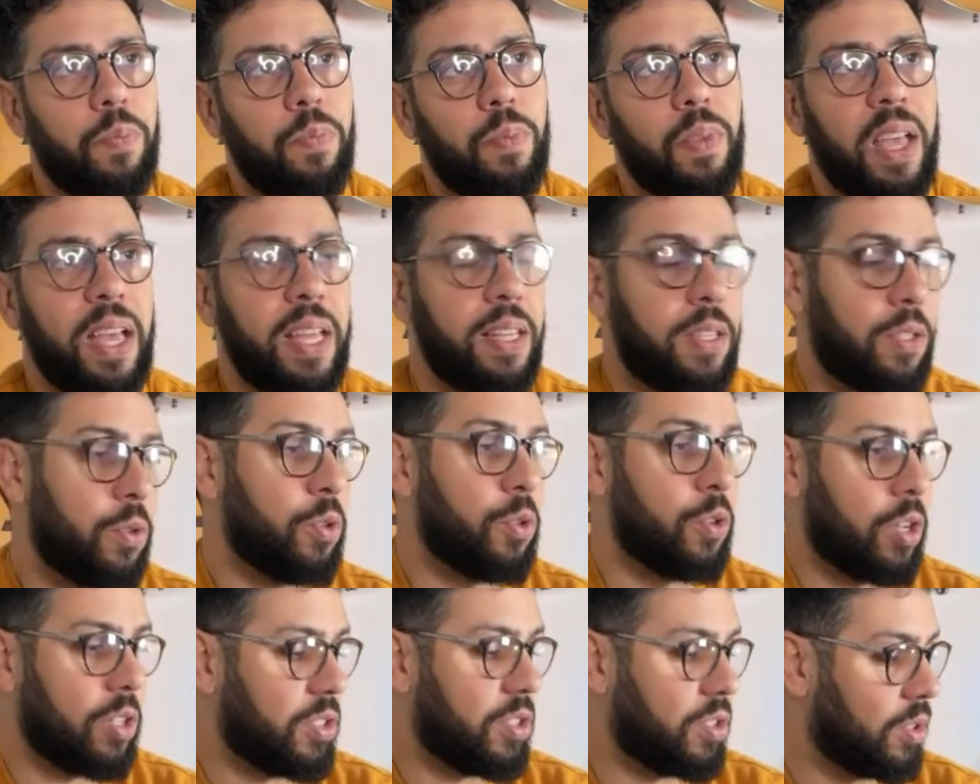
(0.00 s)
and you're
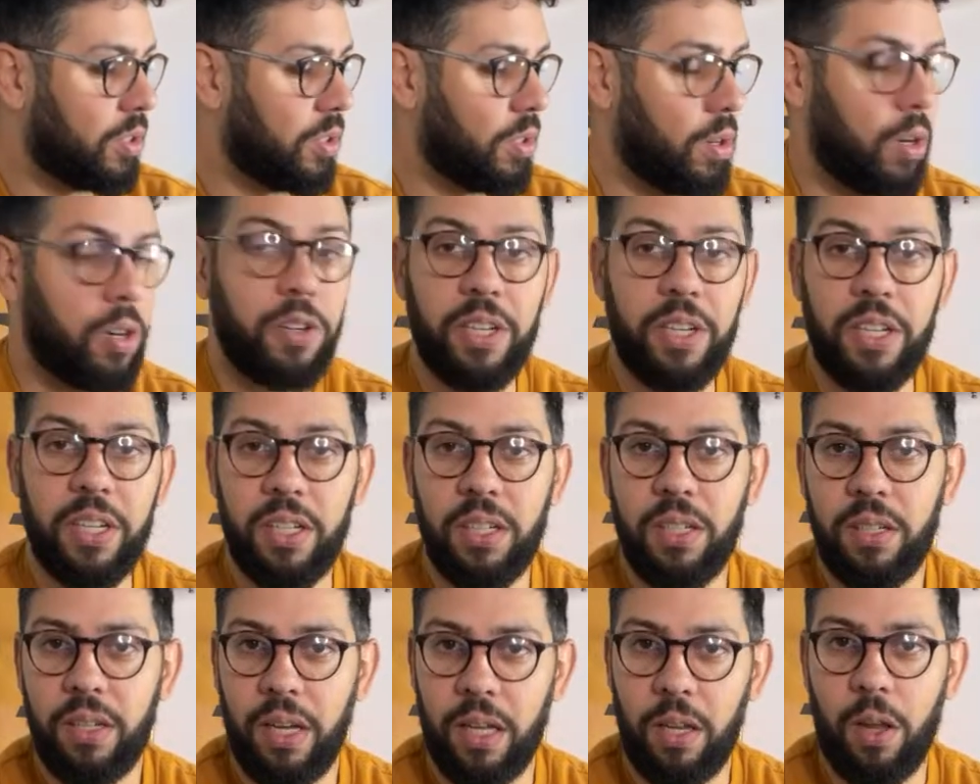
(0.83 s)
not earning
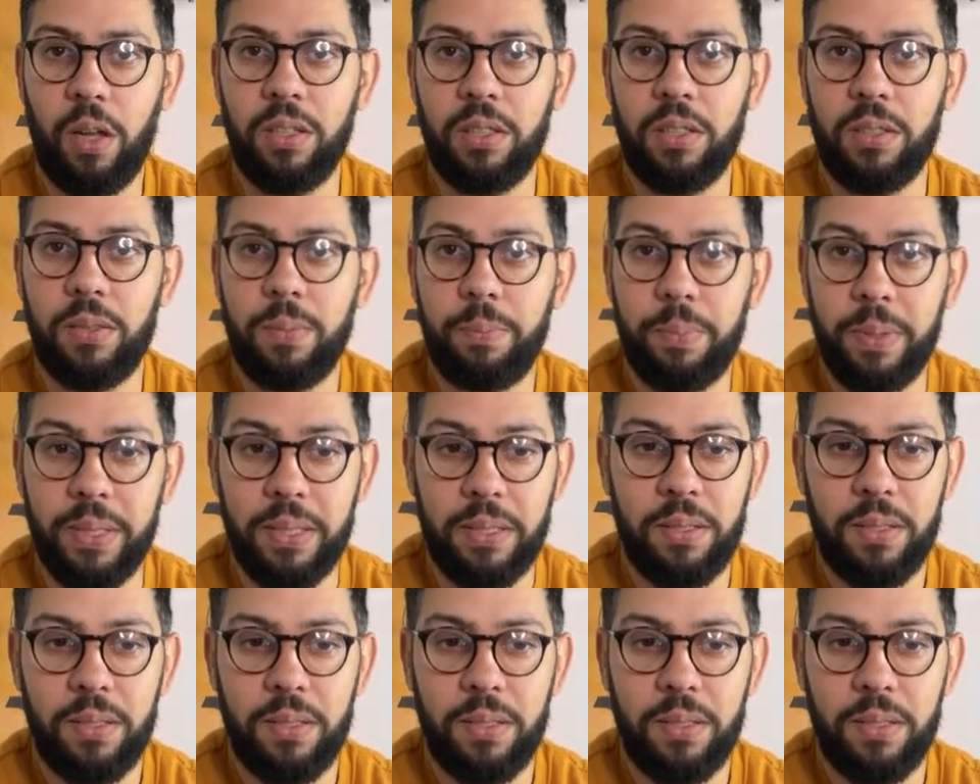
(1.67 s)
a lot. But